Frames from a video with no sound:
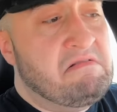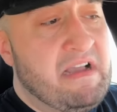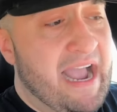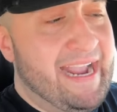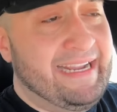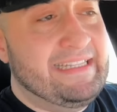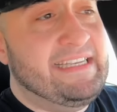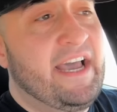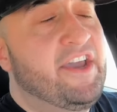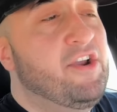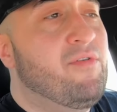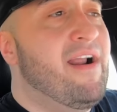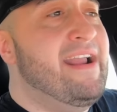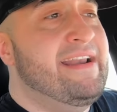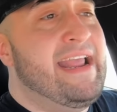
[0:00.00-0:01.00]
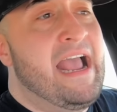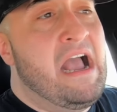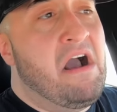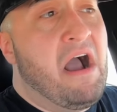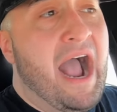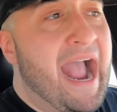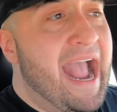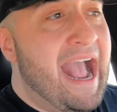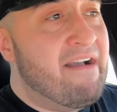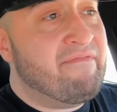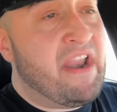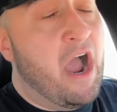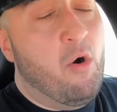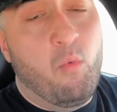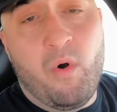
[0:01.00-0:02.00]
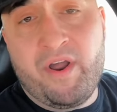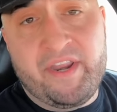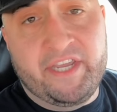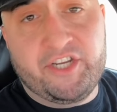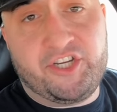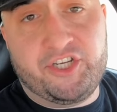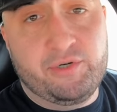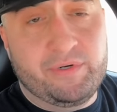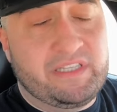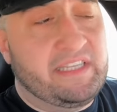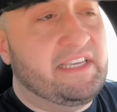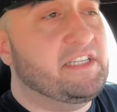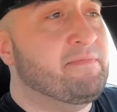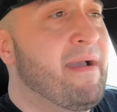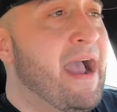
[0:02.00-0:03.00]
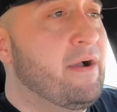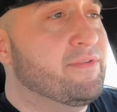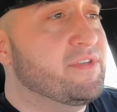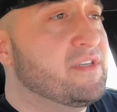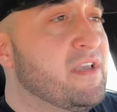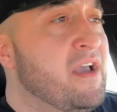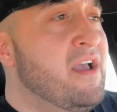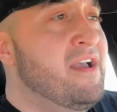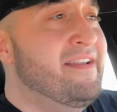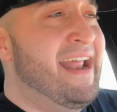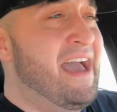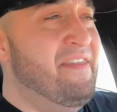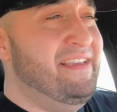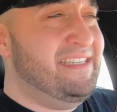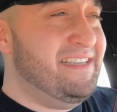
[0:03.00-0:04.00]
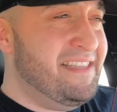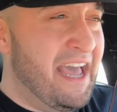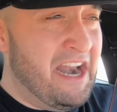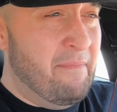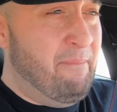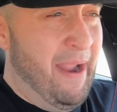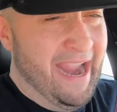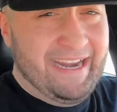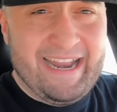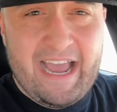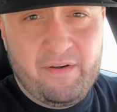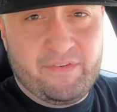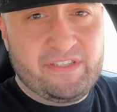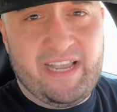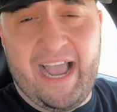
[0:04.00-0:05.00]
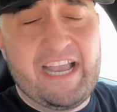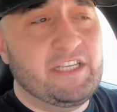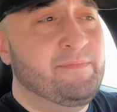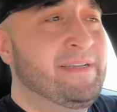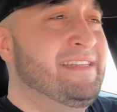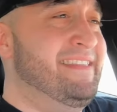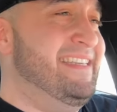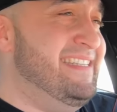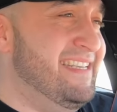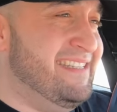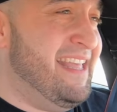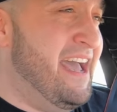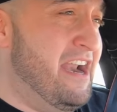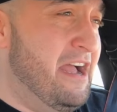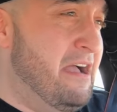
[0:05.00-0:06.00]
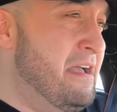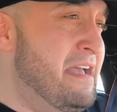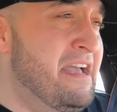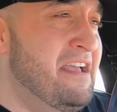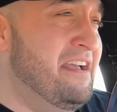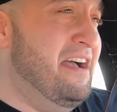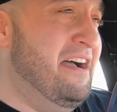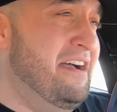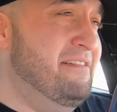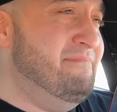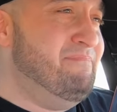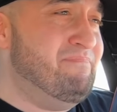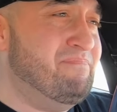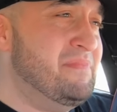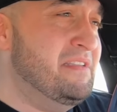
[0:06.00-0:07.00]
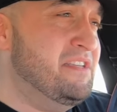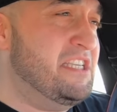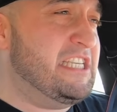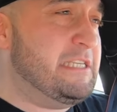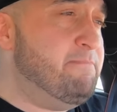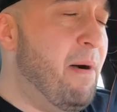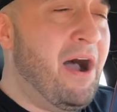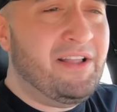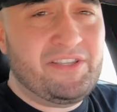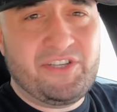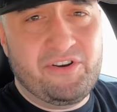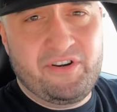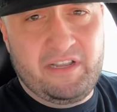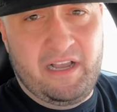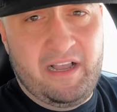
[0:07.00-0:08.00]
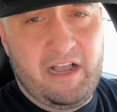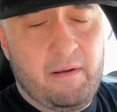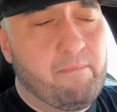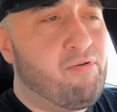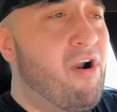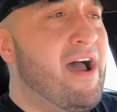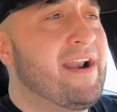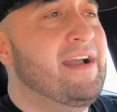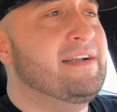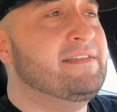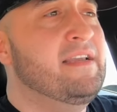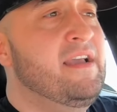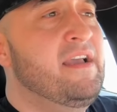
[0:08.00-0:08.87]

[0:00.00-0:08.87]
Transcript: I can tell you right now, I have not one issue with these mounts. Now, this is not a paid advertisement. This is not a sponsored product.